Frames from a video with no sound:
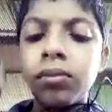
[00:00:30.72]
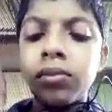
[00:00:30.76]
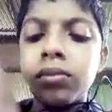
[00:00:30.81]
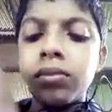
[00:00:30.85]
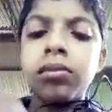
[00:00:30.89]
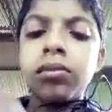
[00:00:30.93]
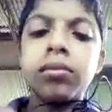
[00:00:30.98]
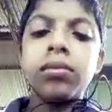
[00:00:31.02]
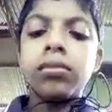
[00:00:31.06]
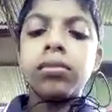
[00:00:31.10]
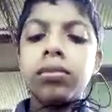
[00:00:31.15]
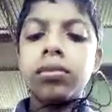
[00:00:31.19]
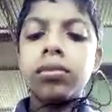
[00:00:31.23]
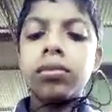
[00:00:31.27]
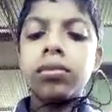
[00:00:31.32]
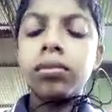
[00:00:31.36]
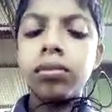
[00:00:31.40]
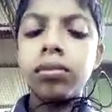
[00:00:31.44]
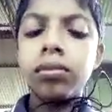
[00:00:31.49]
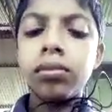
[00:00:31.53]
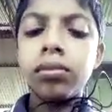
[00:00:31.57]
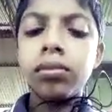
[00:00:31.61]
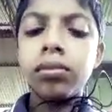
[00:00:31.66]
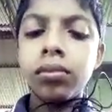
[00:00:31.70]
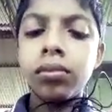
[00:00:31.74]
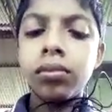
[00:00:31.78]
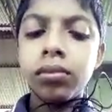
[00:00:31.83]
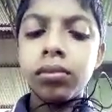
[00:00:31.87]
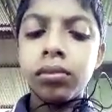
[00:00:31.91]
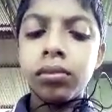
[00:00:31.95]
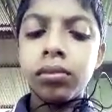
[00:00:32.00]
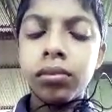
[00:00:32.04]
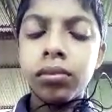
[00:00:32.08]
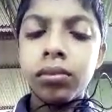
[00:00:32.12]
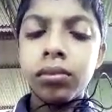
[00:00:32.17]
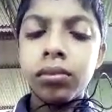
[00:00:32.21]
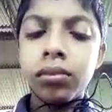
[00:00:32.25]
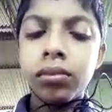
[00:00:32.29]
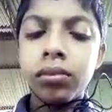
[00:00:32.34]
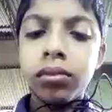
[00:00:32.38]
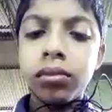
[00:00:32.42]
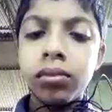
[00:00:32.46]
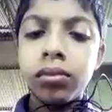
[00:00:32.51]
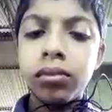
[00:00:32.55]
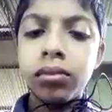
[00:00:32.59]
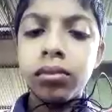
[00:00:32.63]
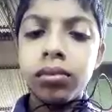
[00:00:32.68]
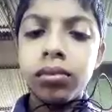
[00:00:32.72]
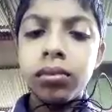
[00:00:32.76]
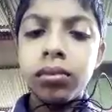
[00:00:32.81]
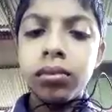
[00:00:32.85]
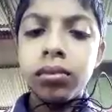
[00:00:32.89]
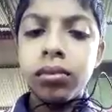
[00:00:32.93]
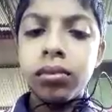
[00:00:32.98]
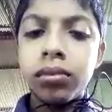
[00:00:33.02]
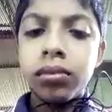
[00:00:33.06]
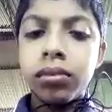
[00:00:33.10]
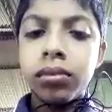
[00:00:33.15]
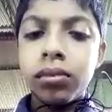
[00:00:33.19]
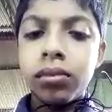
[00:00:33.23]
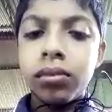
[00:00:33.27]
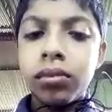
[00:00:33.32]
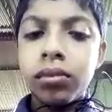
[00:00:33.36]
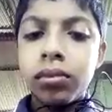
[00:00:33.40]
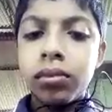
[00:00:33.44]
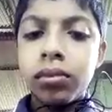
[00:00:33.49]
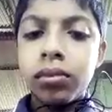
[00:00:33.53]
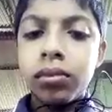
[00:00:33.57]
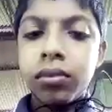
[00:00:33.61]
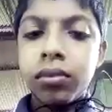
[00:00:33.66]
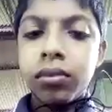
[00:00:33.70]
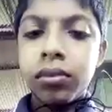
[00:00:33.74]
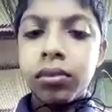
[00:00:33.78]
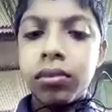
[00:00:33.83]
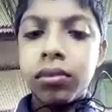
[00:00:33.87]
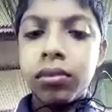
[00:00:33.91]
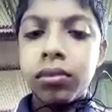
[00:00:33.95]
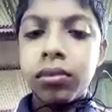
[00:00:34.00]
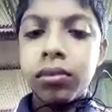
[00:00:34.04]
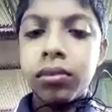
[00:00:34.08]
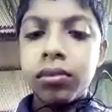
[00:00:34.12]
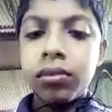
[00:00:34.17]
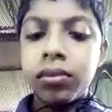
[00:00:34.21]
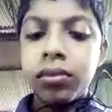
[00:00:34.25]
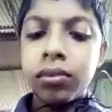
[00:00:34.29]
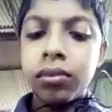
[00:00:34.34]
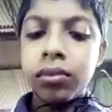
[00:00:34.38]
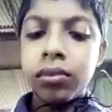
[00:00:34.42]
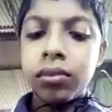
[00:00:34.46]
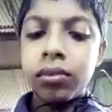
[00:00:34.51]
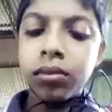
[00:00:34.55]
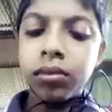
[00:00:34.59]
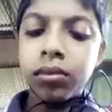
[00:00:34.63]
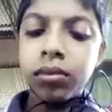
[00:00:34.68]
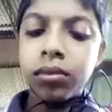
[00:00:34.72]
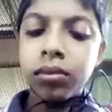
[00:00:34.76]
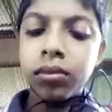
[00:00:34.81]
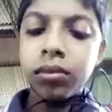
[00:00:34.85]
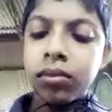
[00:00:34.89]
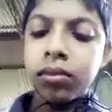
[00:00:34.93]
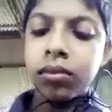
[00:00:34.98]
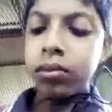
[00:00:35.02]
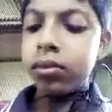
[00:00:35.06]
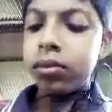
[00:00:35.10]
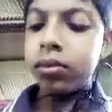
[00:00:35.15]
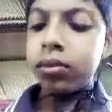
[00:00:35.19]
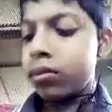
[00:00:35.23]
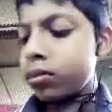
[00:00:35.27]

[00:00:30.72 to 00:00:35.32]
No one is speaking in this clip.